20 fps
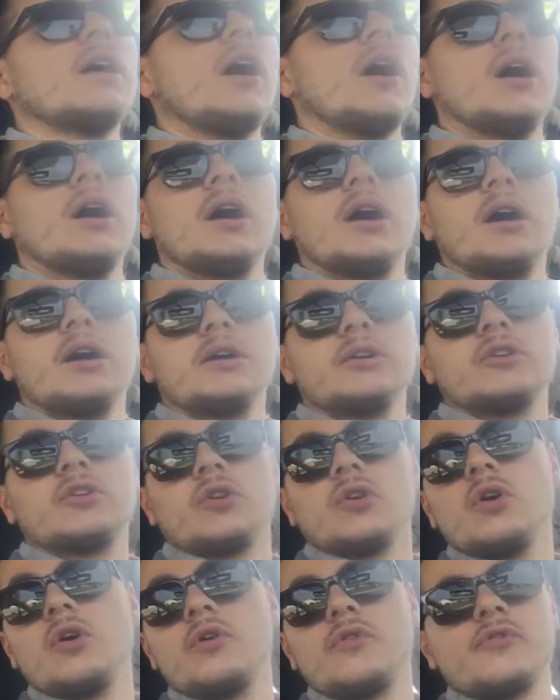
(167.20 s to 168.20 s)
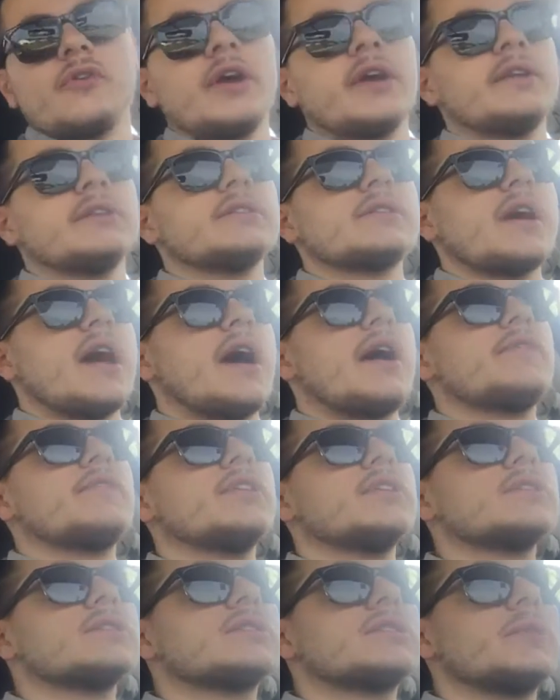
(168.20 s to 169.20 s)
a girlfriend,
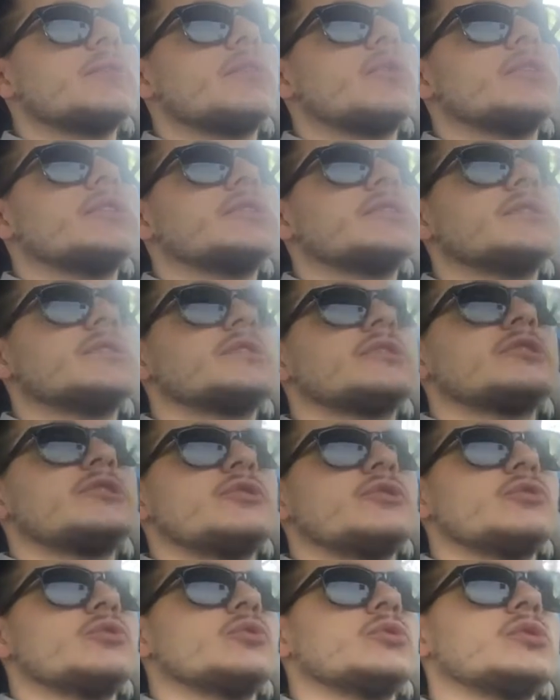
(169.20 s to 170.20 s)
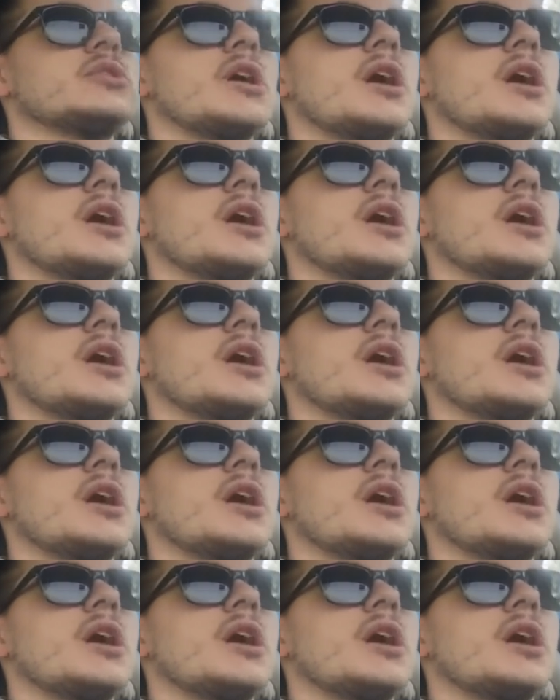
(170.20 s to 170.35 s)
having someone to